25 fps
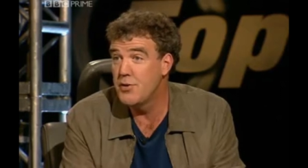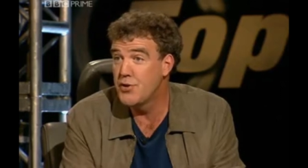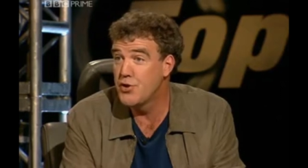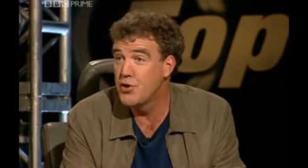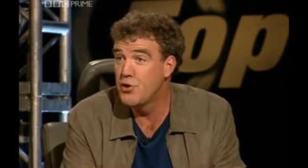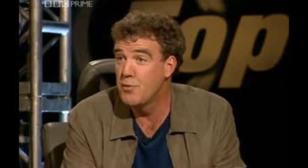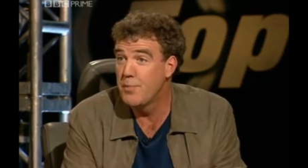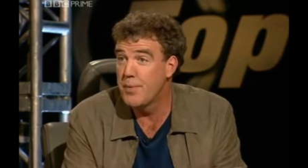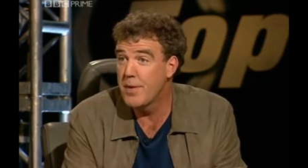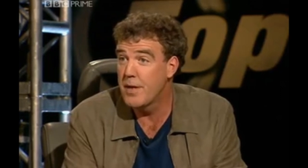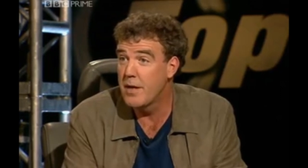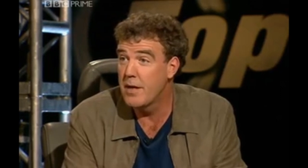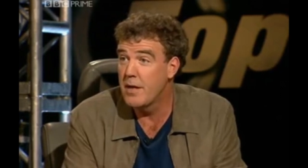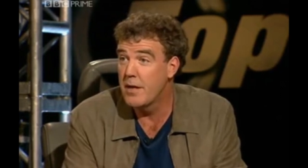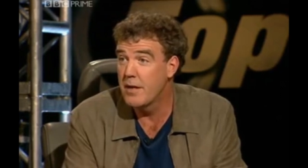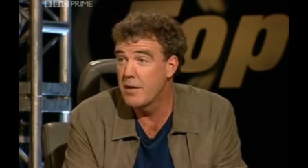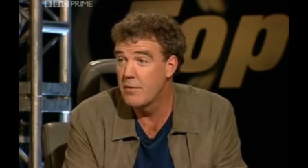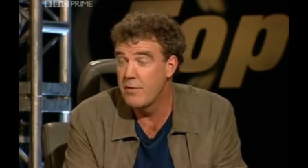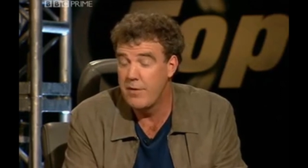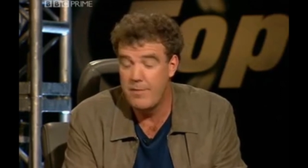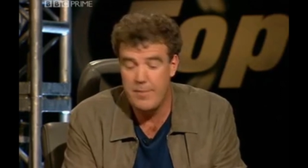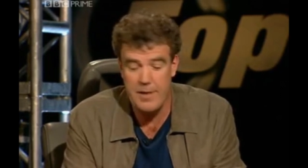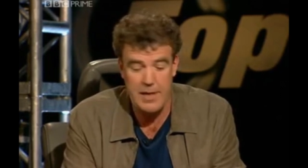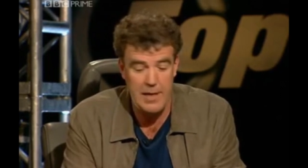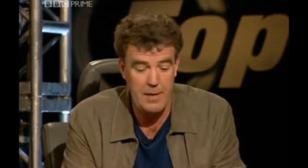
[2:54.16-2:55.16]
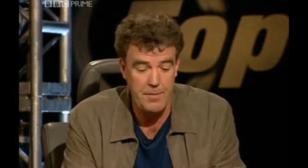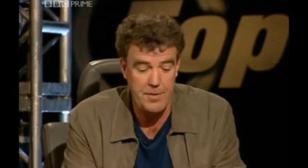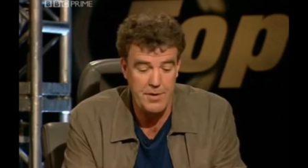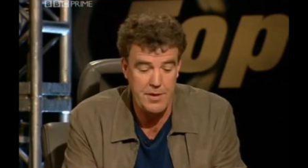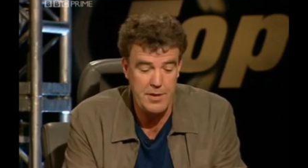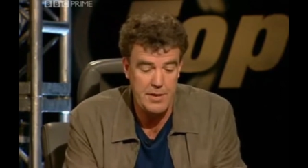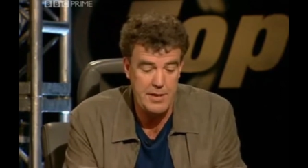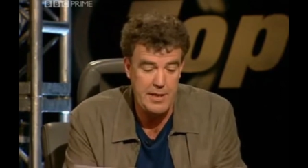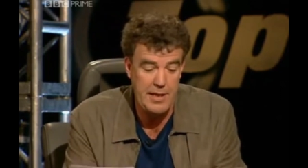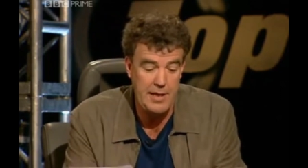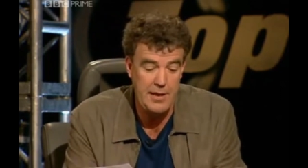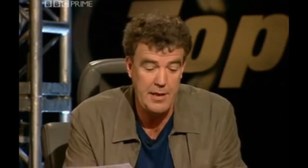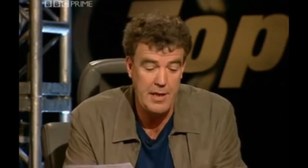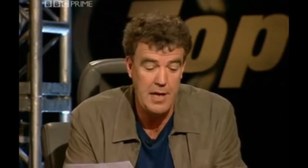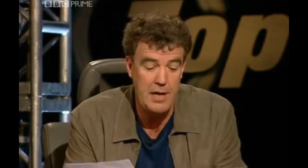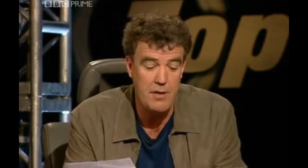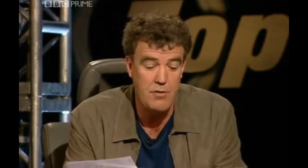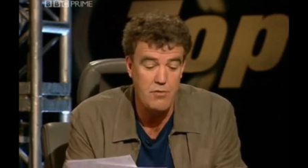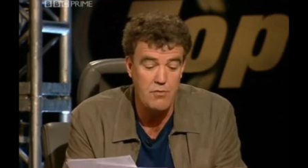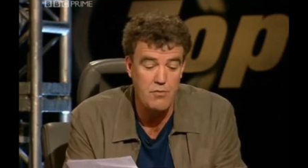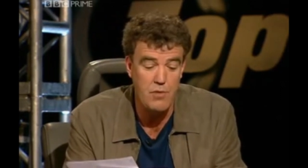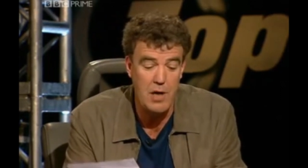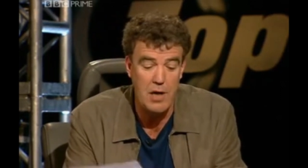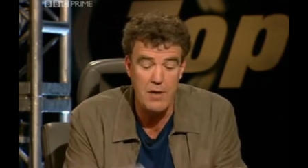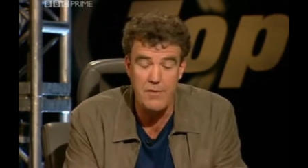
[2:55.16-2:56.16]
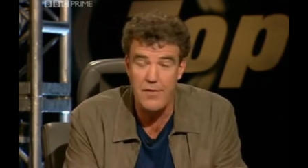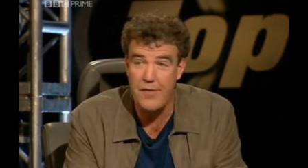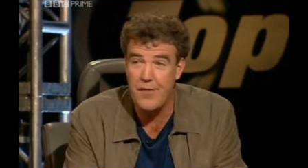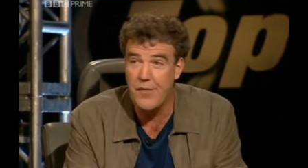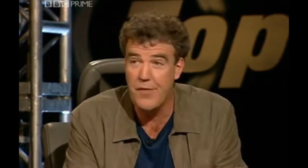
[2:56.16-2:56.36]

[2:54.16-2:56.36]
supercar that we've been able to see, no Rover